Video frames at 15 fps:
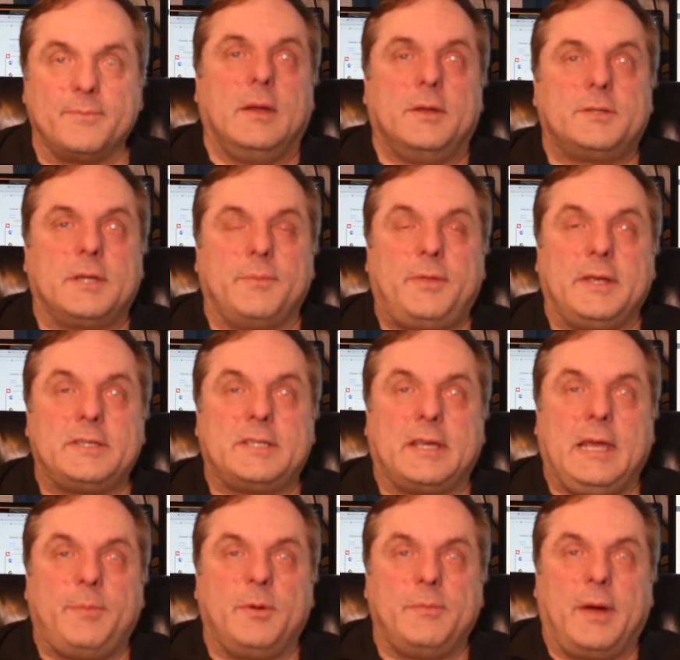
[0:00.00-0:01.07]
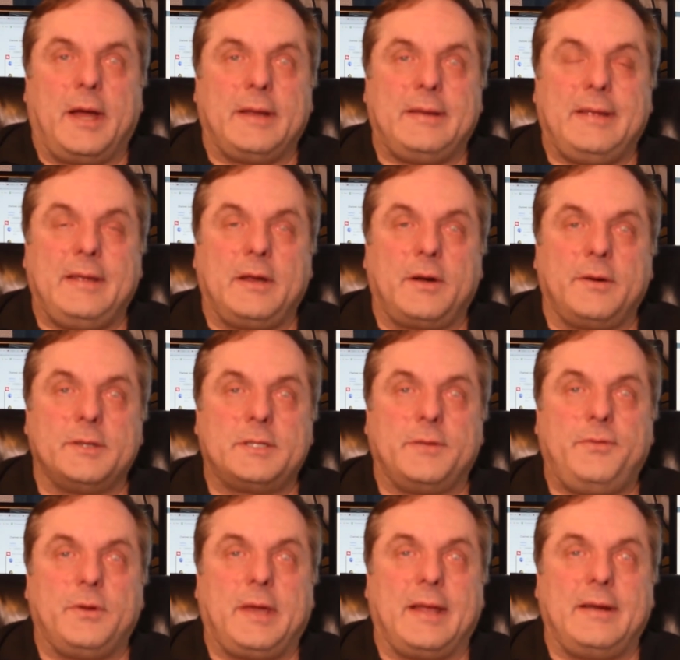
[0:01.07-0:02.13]
Some things to keep in mind here is
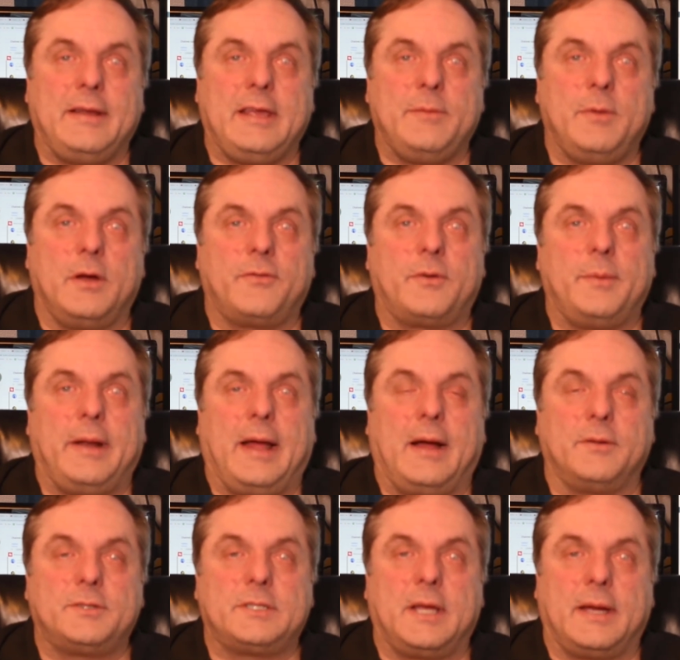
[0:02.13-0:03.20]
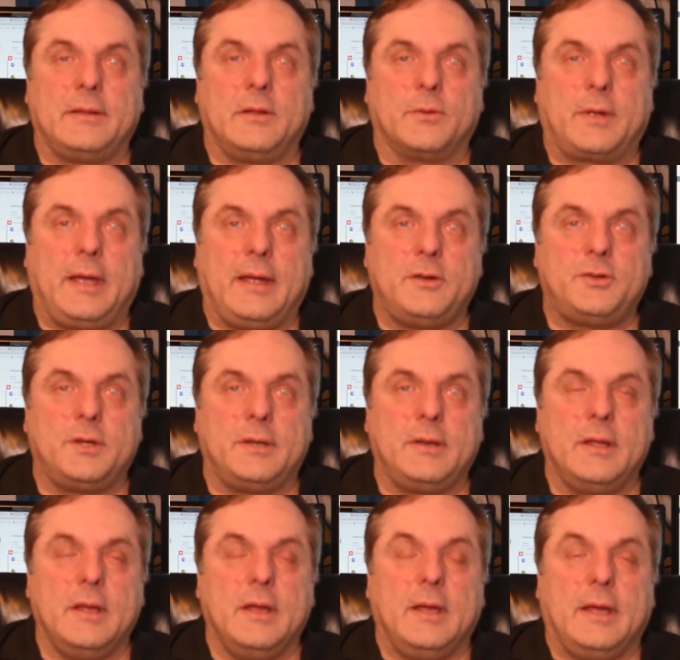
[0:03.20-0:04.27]
if you get an email from an outside location,
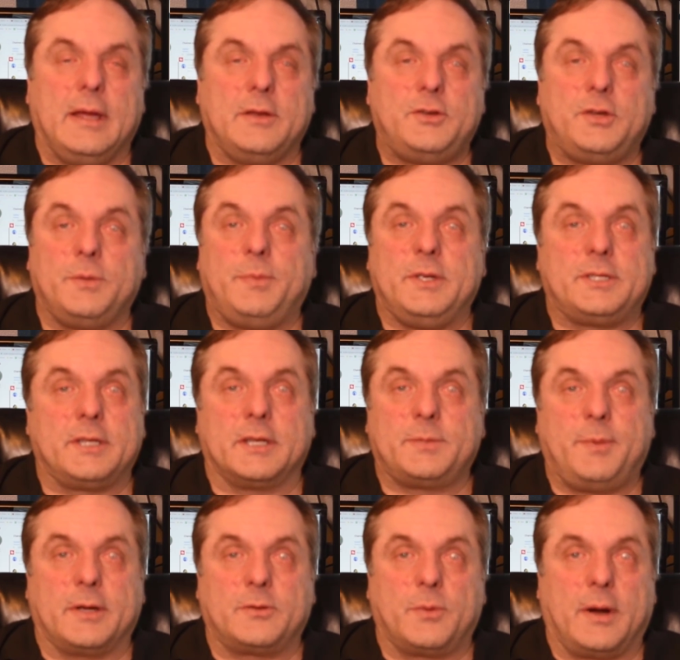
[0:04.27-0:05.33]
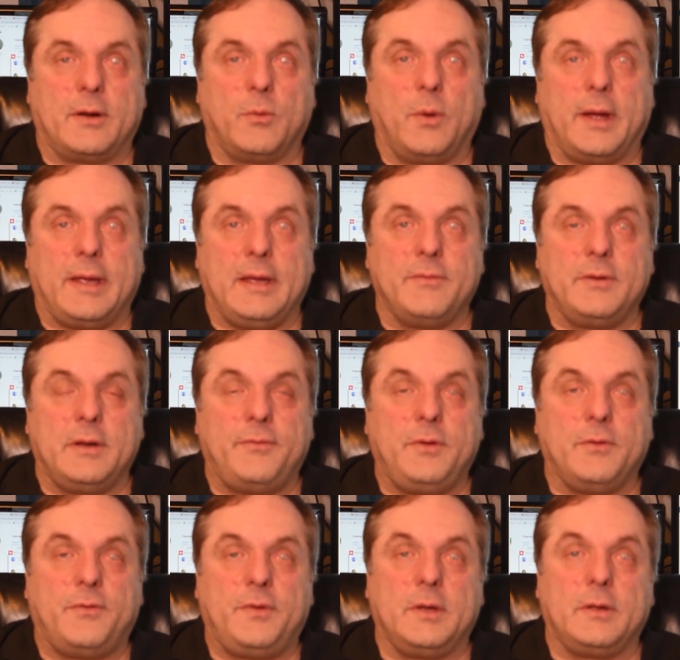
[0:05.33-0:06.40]
it should be suspect right away, even if
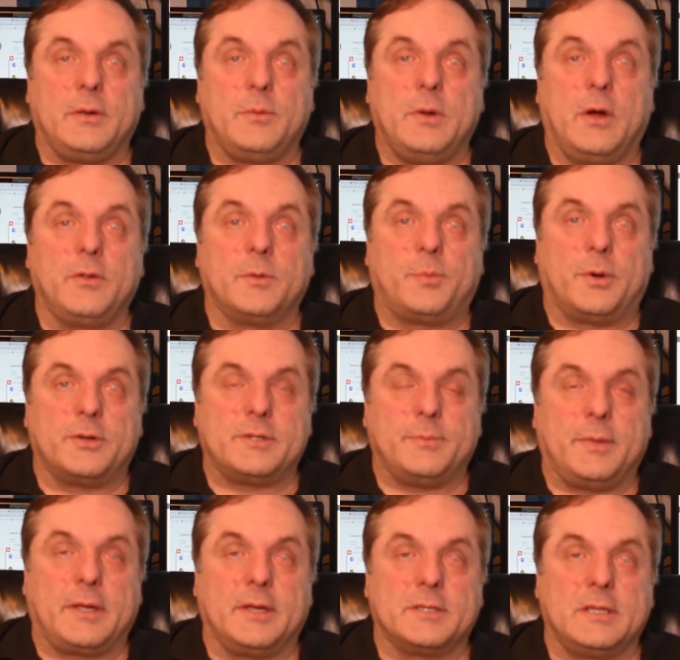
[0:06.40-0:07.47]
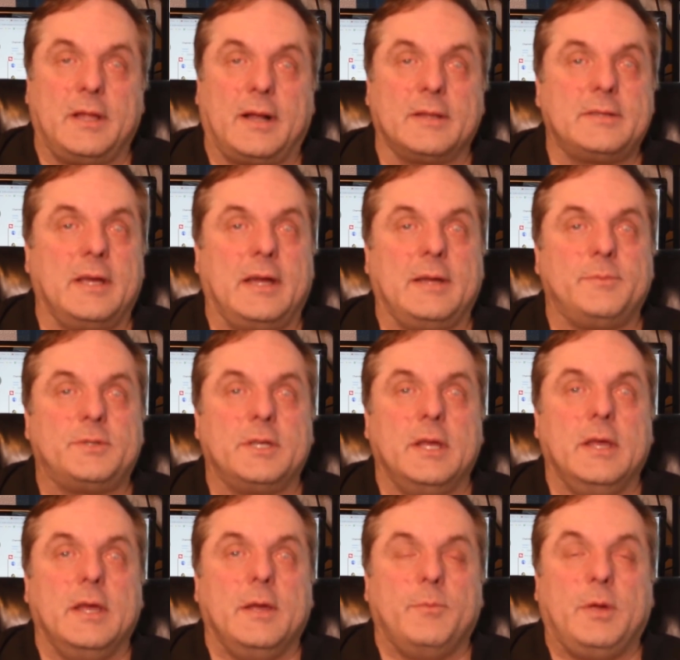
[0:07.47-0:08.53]
you feel you know the person, because a lot of times
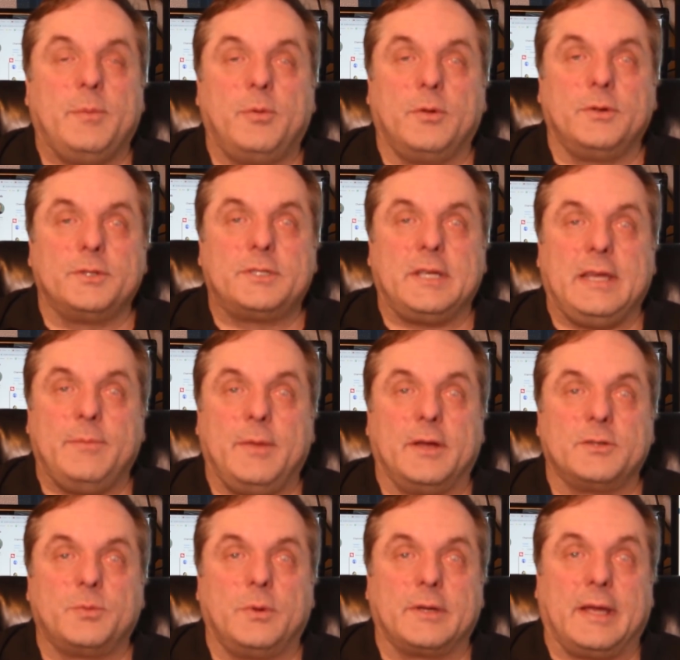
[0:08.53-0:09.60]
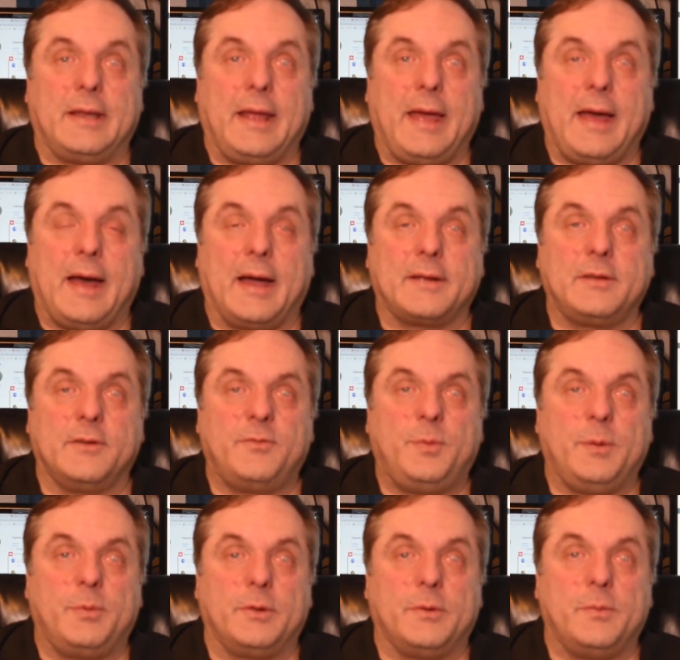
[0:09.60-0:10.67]
people's emails will get hacked of
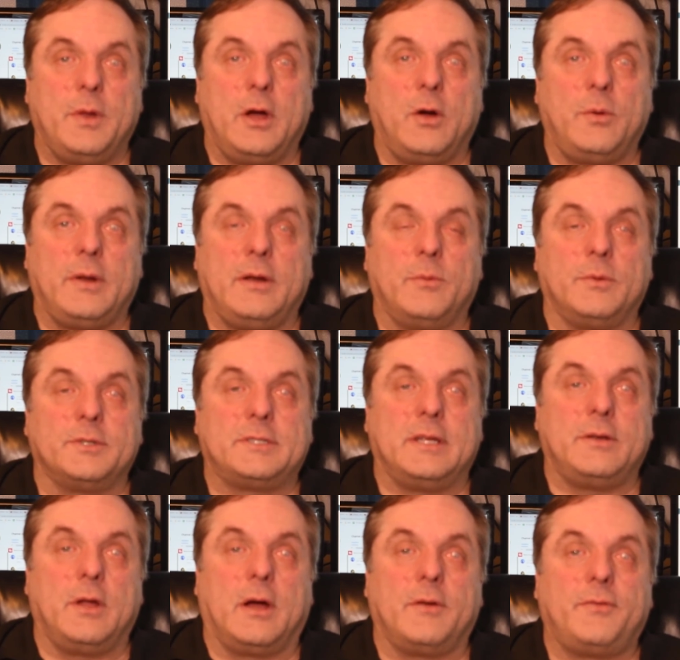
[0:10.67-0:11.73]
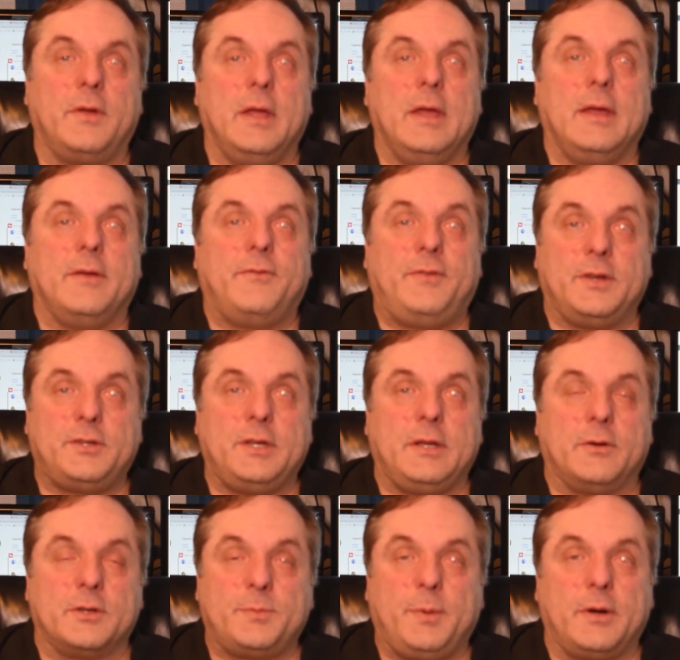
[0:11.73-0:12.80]
people you know, and it will send off phishing
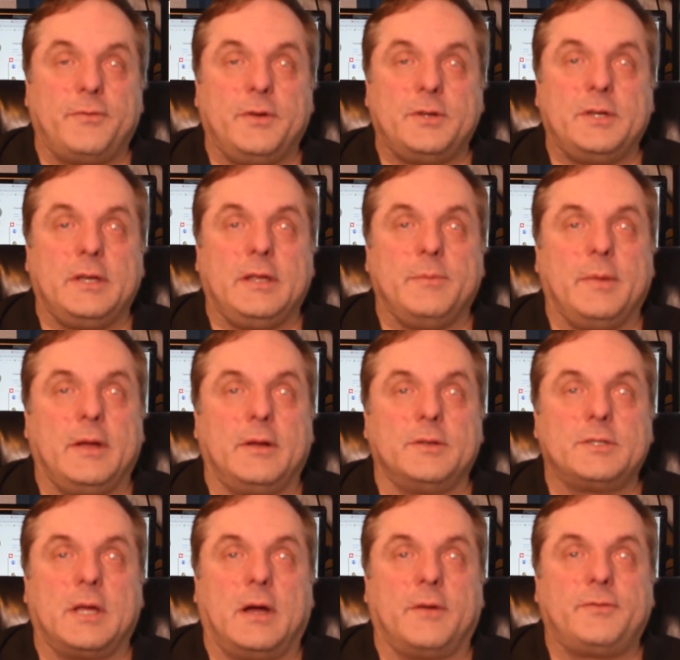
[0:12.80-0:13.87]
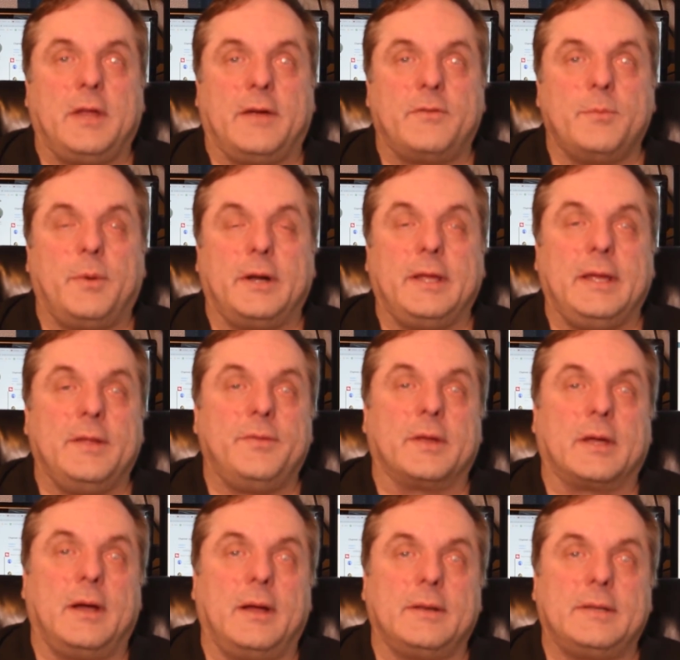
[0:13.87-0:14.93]
or spear phishing emails off to everybody in the
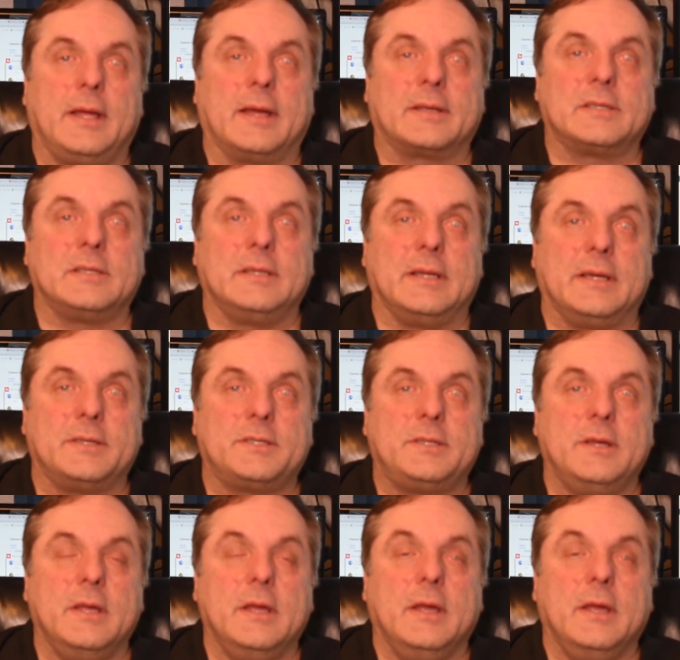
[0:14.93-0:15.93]
contacts list.